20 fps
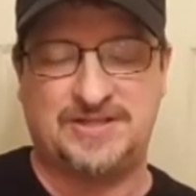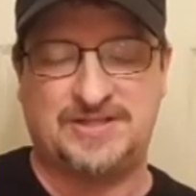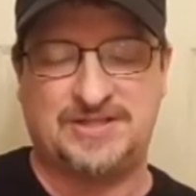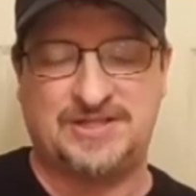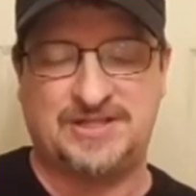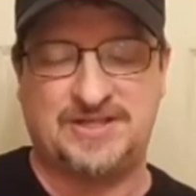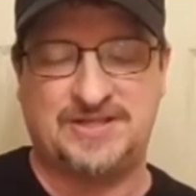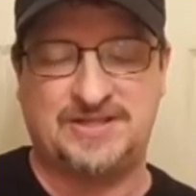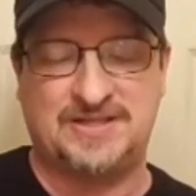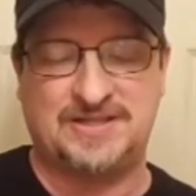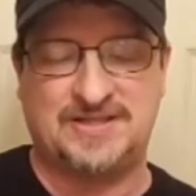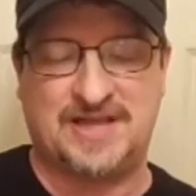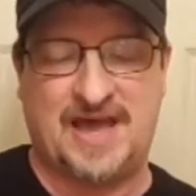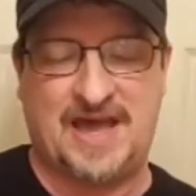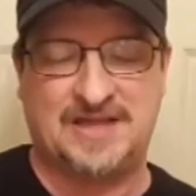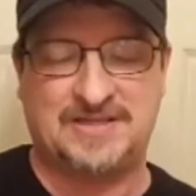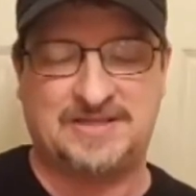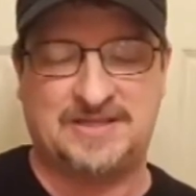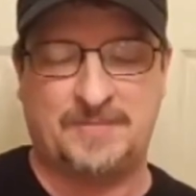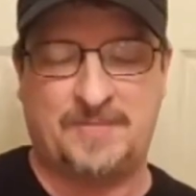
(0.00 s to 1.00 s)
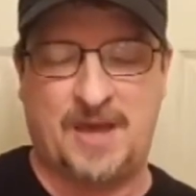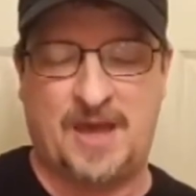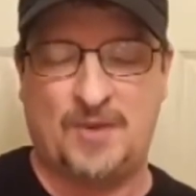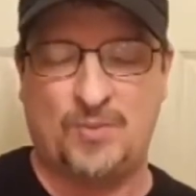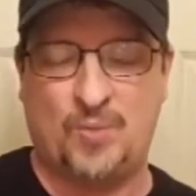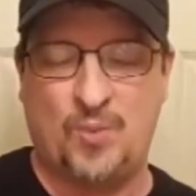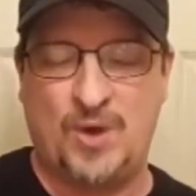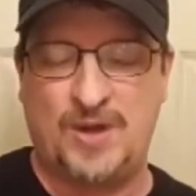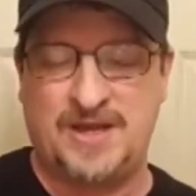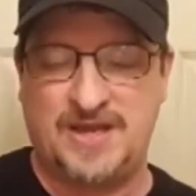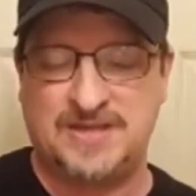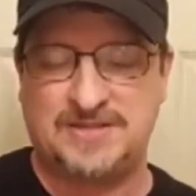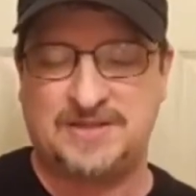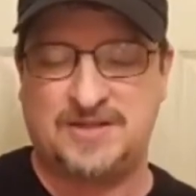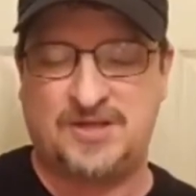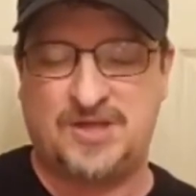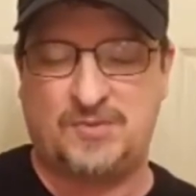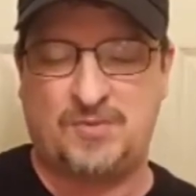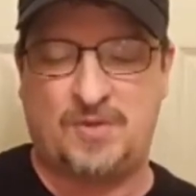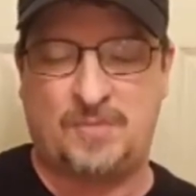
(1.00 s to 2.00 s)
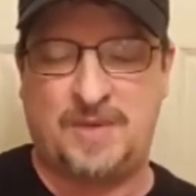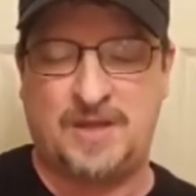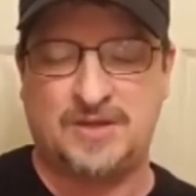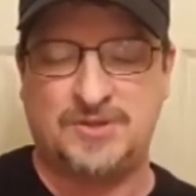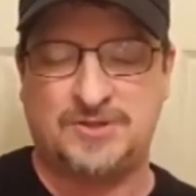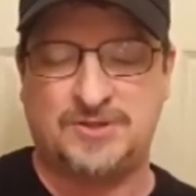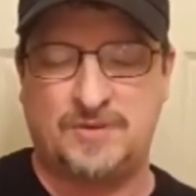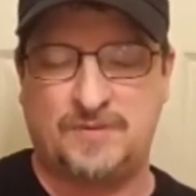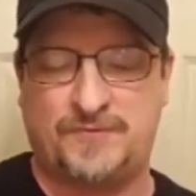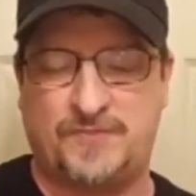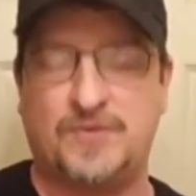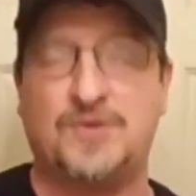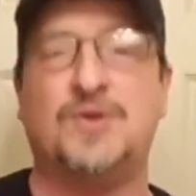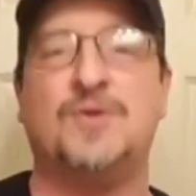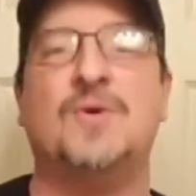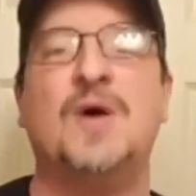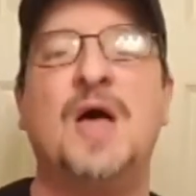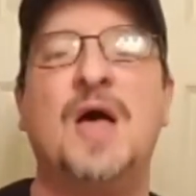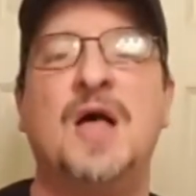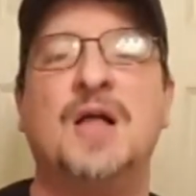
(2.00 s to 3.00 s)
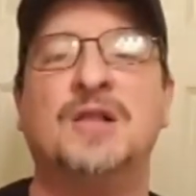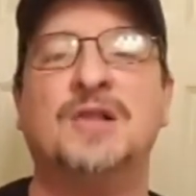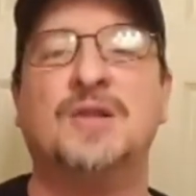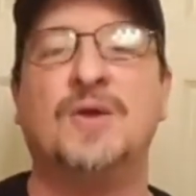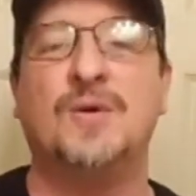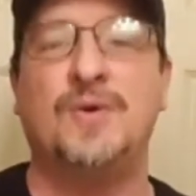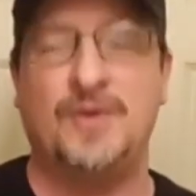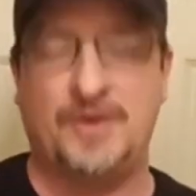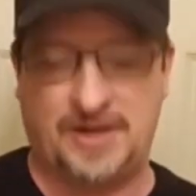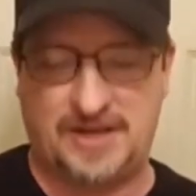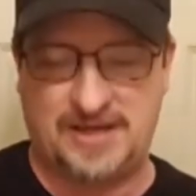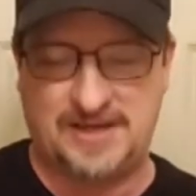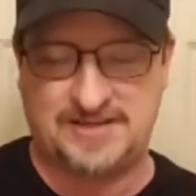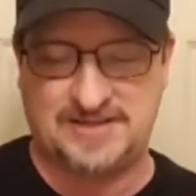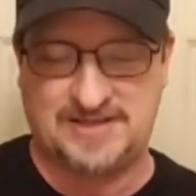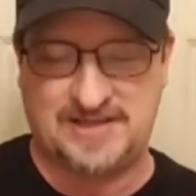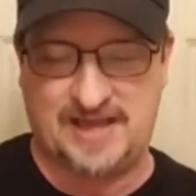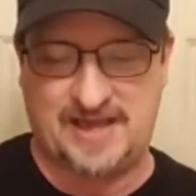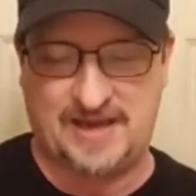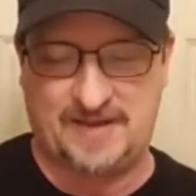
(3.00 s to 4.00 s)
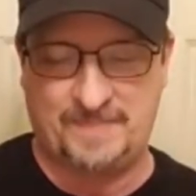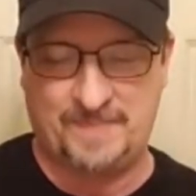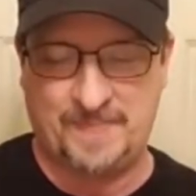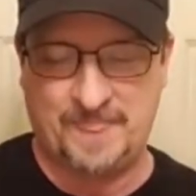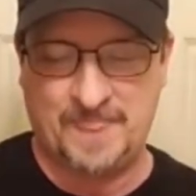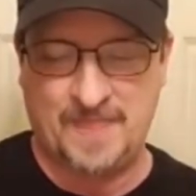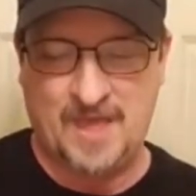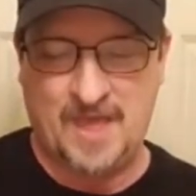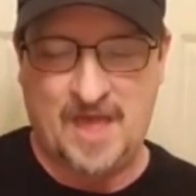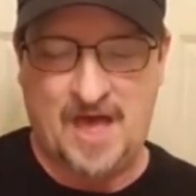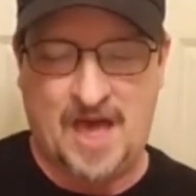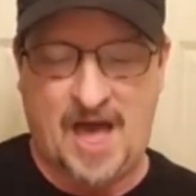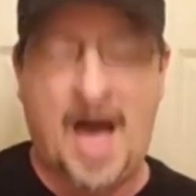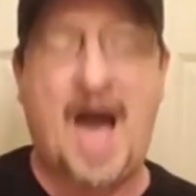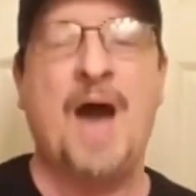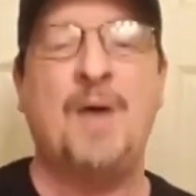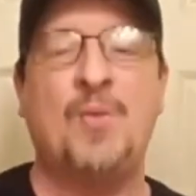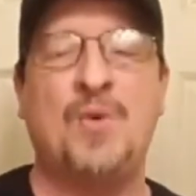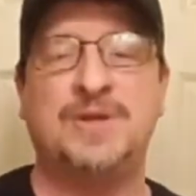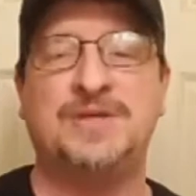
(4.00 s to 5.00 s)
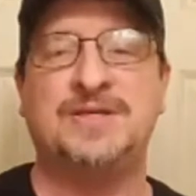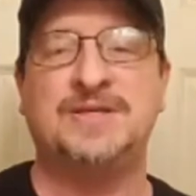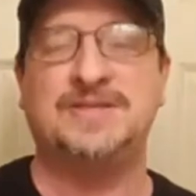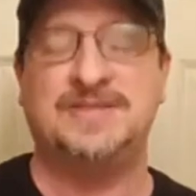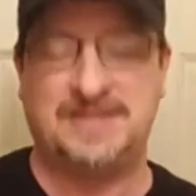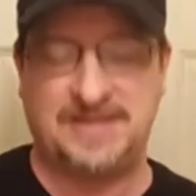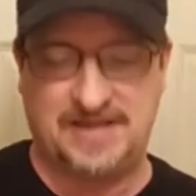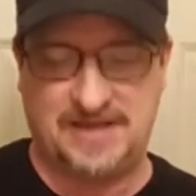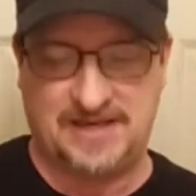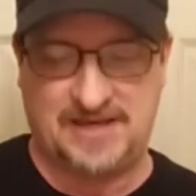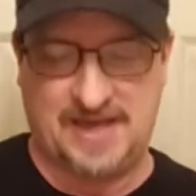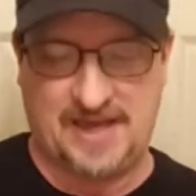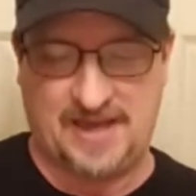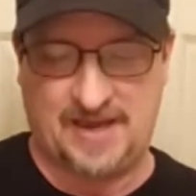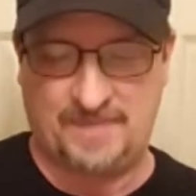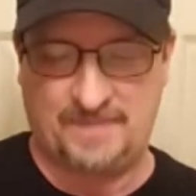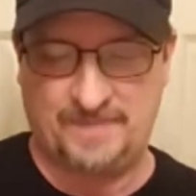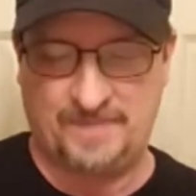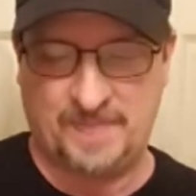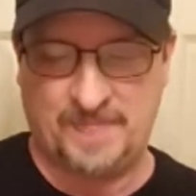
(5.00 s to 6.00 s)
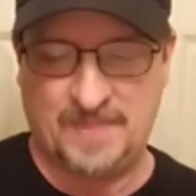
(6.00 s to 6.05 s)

Jesus asked the man, what is it you want me to do for you? Lord, he said, I want to see again.